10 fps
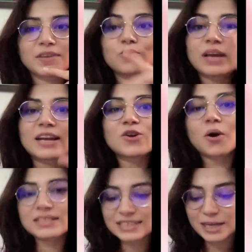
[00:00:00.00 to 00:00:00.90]
You
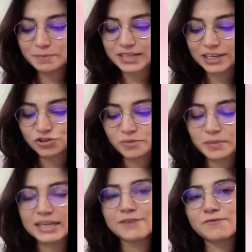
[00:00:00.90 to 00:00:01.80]
cannot skip
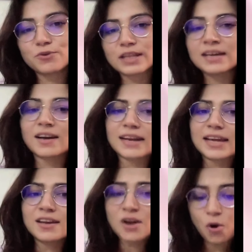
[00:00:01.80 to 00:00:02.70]
section B. If you think, "Arey,